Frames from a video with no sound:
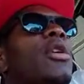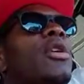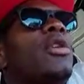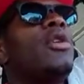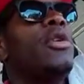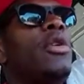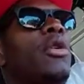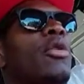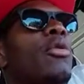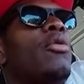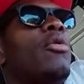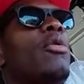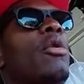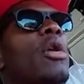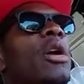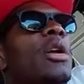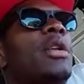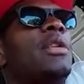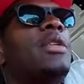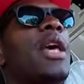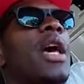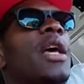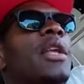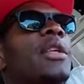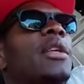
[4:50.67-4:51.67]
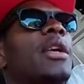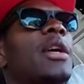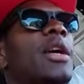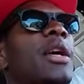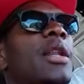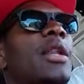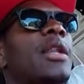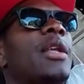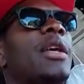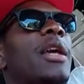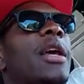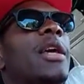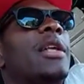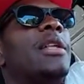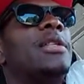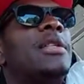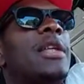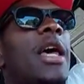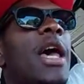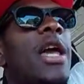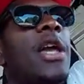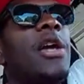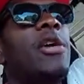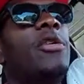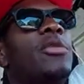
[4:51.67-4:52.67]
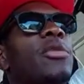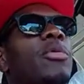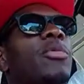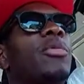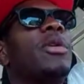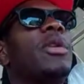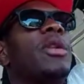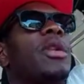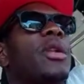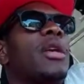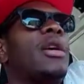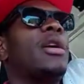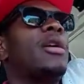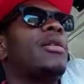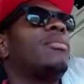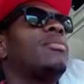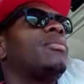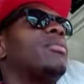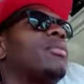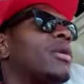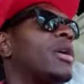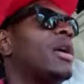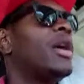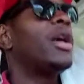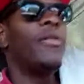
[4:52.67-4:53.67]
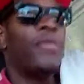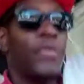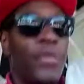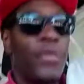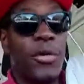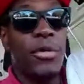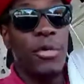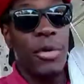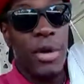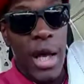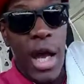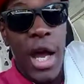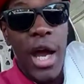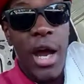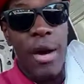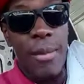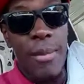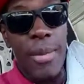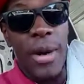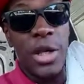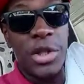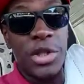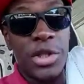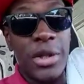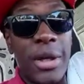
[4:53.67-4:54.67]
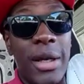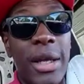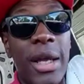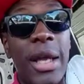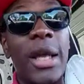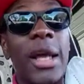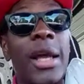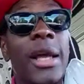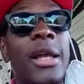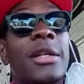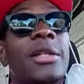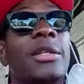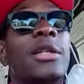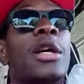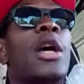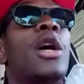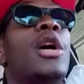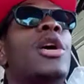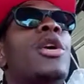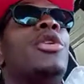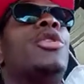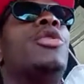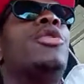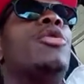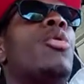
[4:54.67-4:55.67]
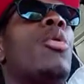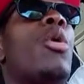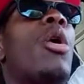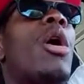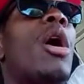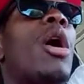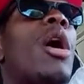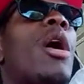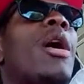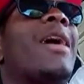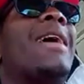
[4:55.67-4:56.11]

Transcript: you are technically entangled with them. If you care about your kids, you are